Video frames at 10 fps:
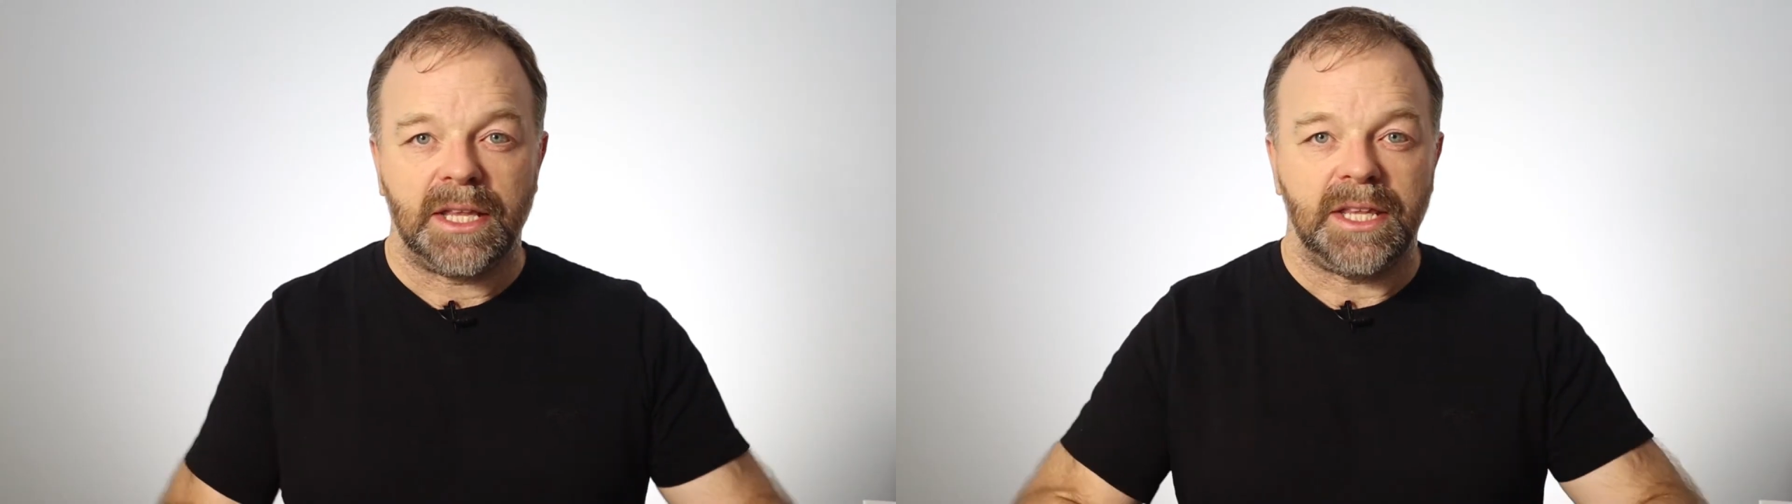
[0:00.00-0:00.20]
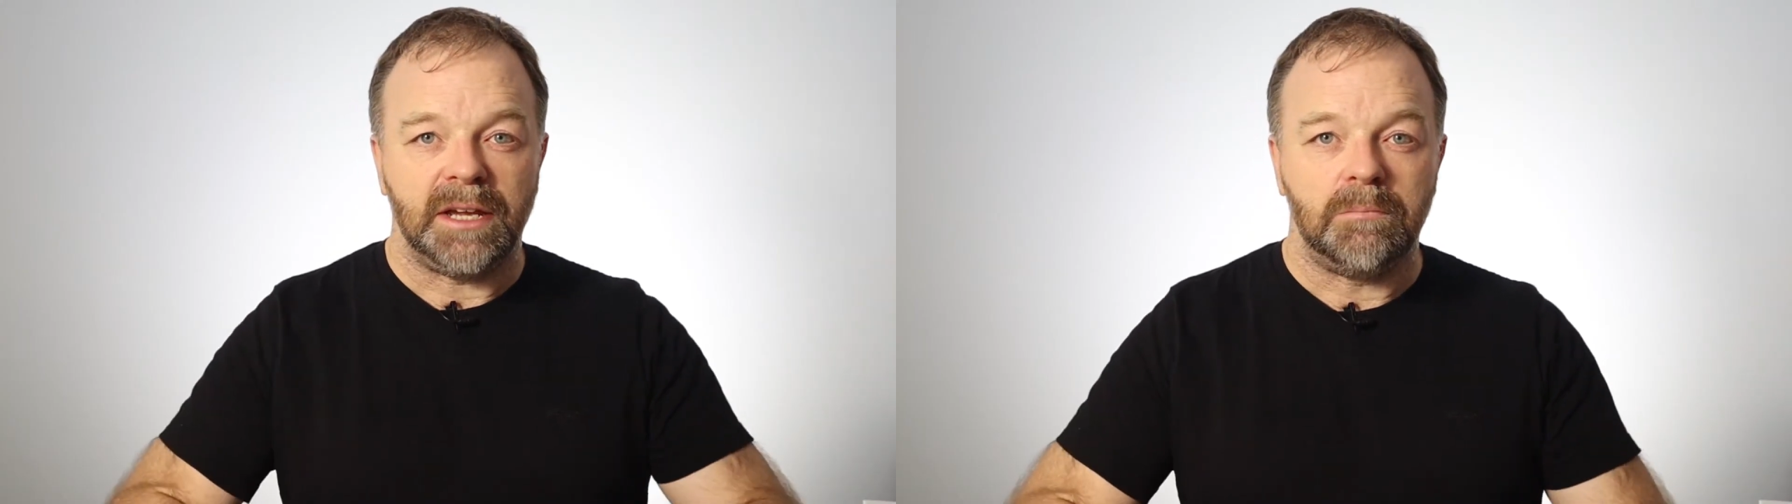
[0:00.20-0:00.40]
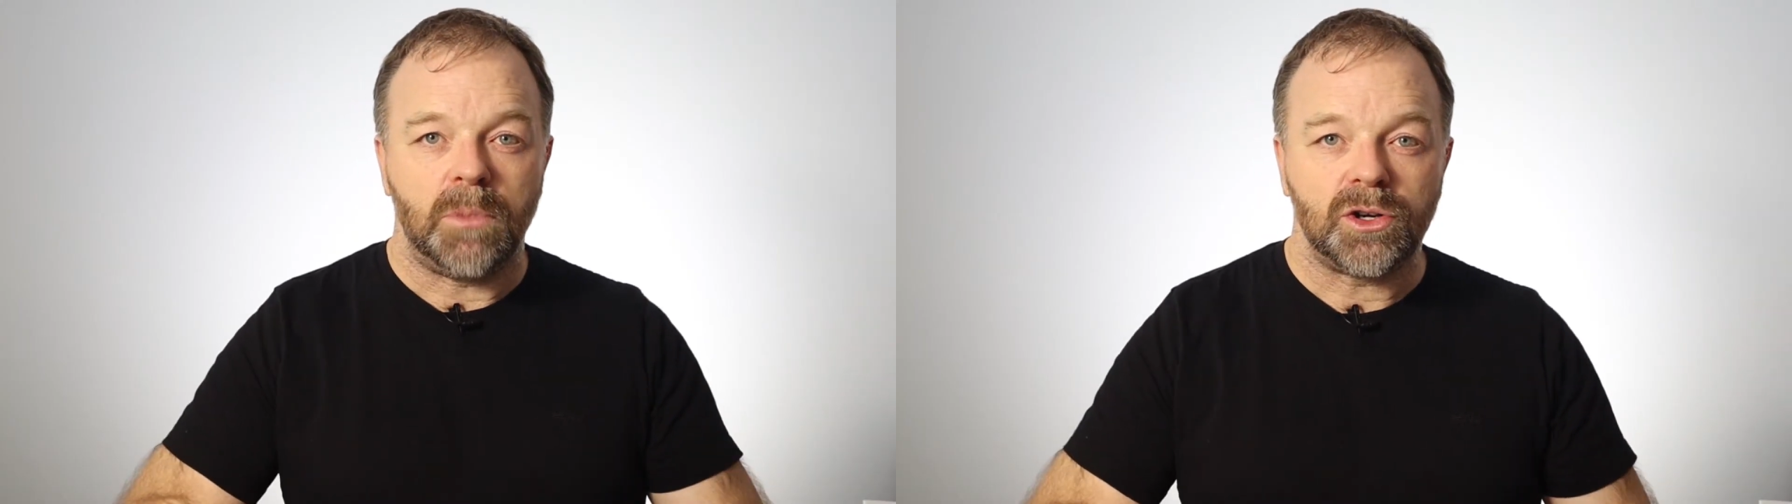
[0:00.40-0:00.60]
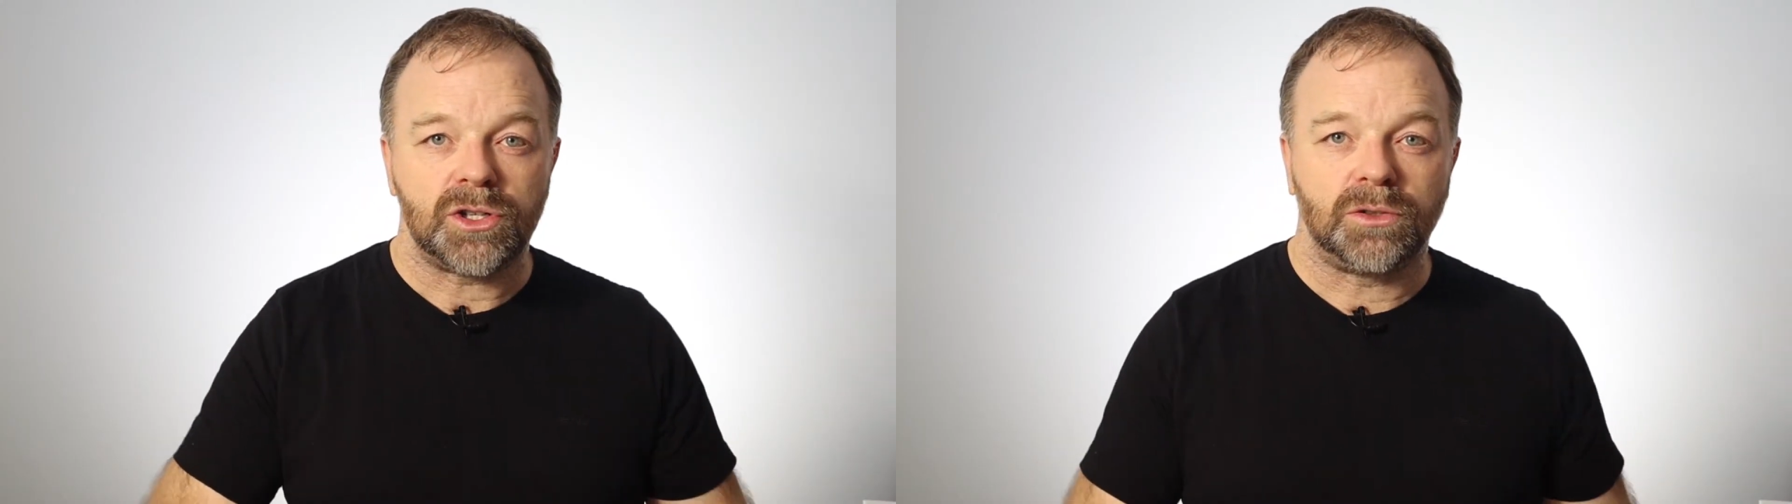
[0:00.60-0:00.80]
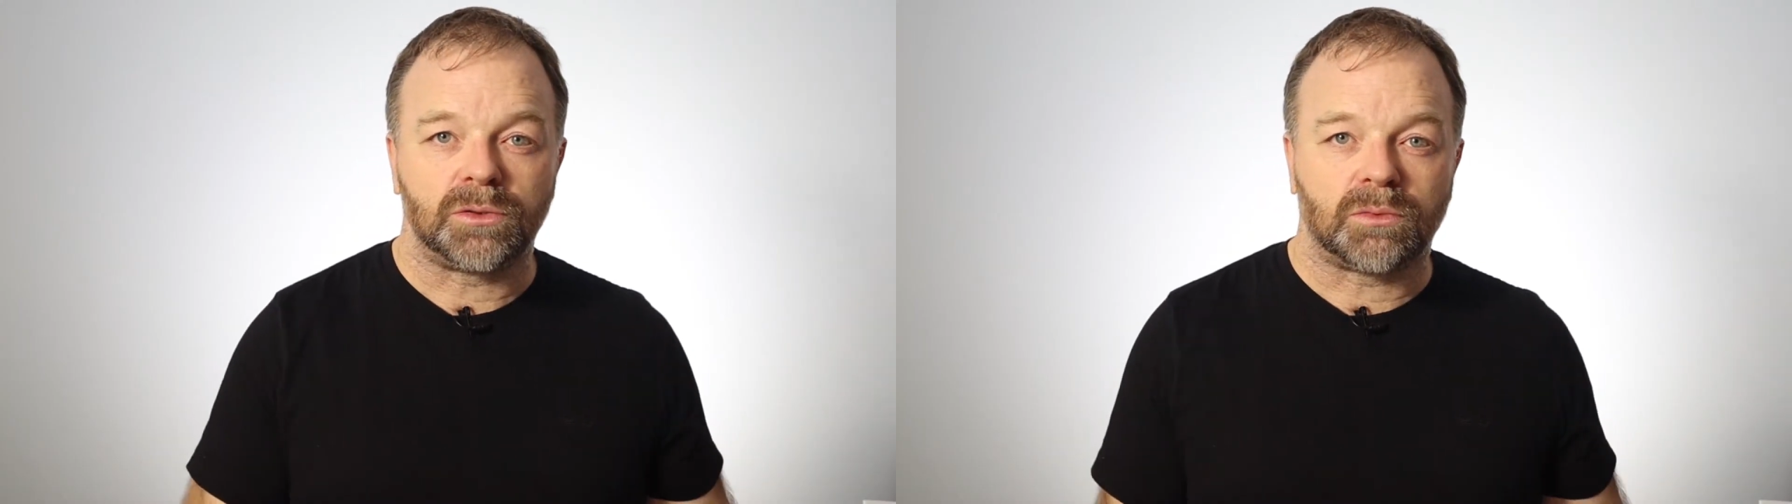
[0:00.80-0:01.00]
the emotional